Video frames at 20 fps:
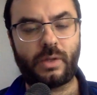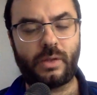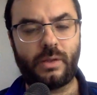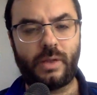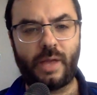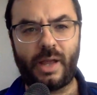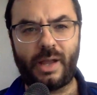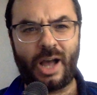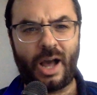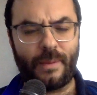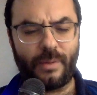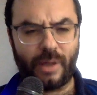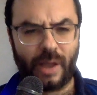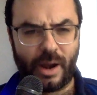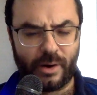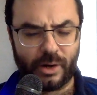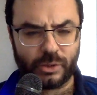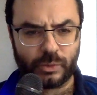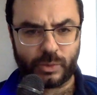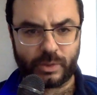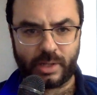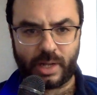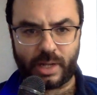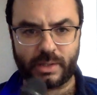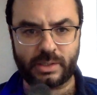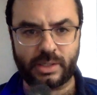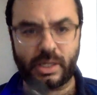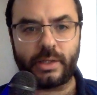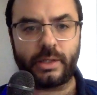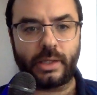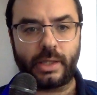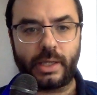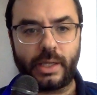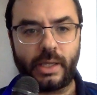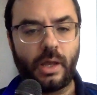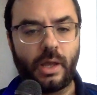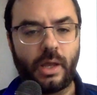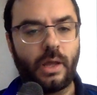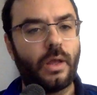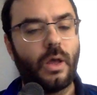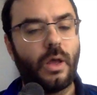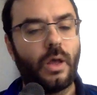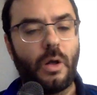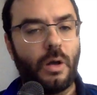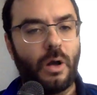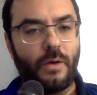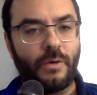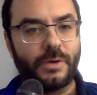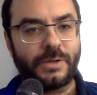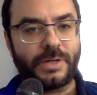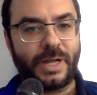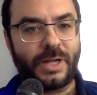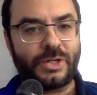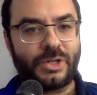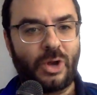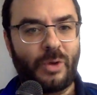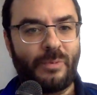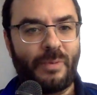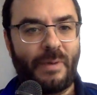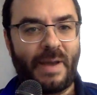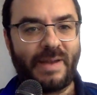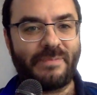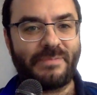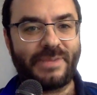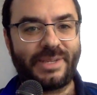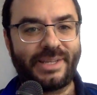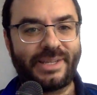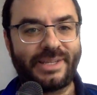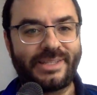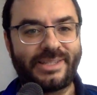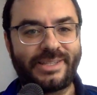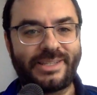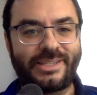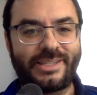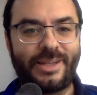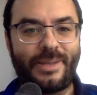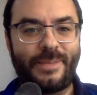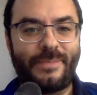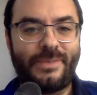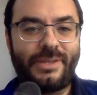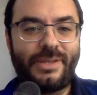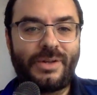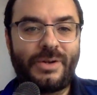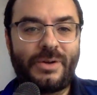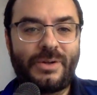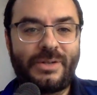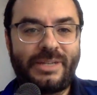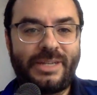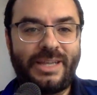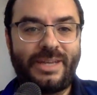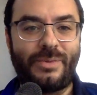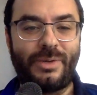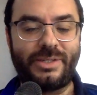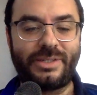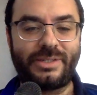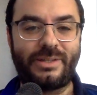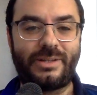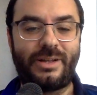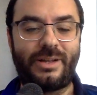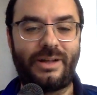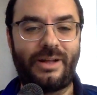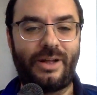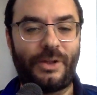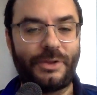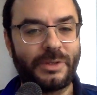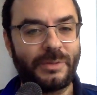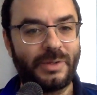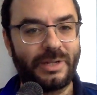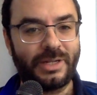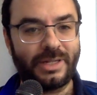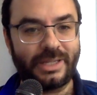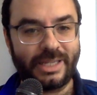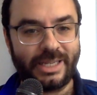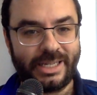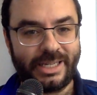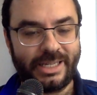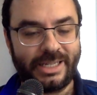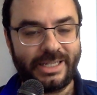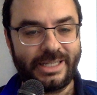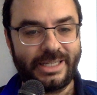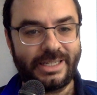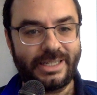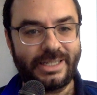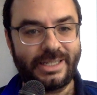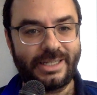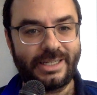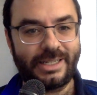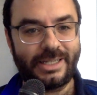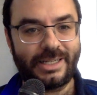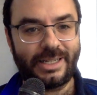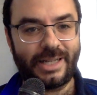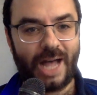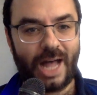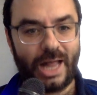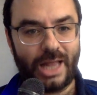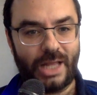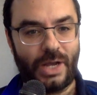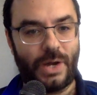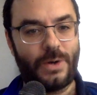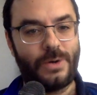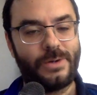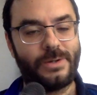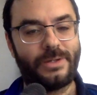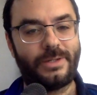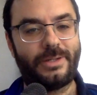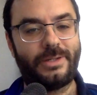that Kamala Harris would not suddenly overtake Joe Biden because the critique was ultimately hollow.